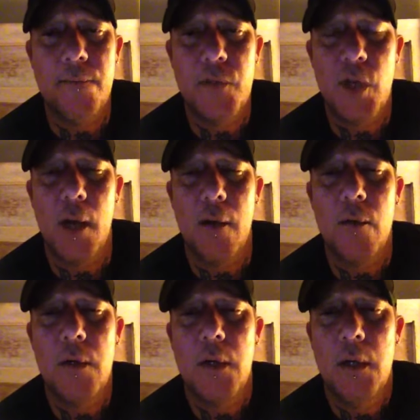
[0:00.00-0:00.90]

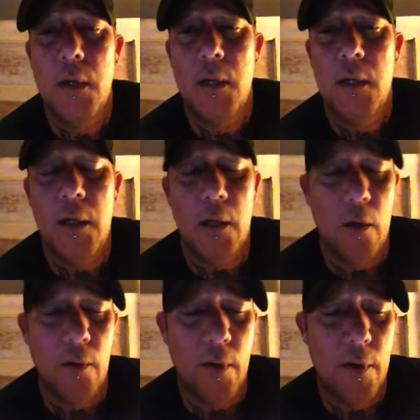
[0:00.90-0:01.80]
channel. You
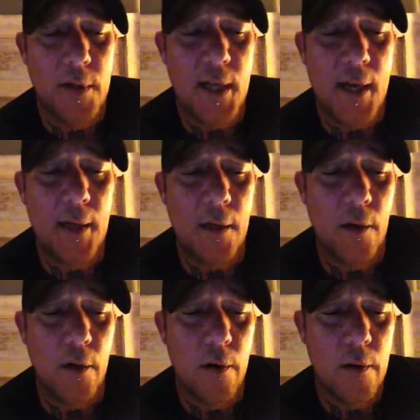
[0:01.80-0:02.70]
know, they're attacking
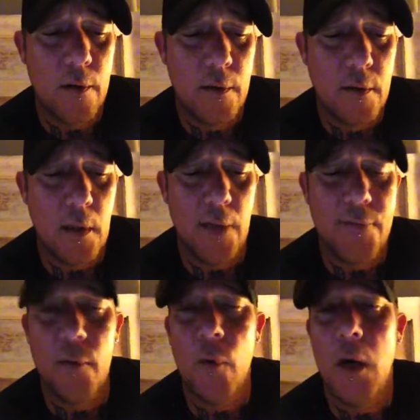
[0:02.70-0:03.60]
her
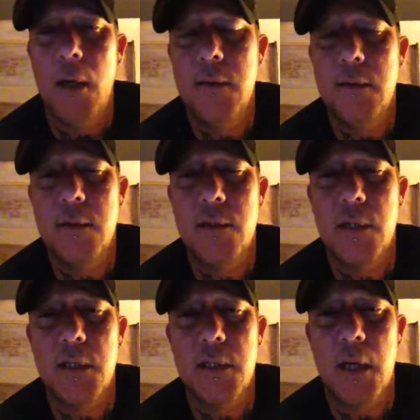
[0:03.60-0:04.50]
left and right, and
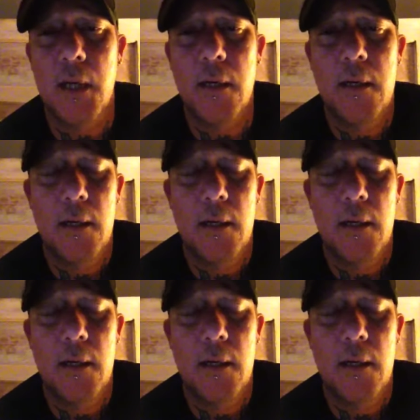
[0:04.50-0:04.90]
she's a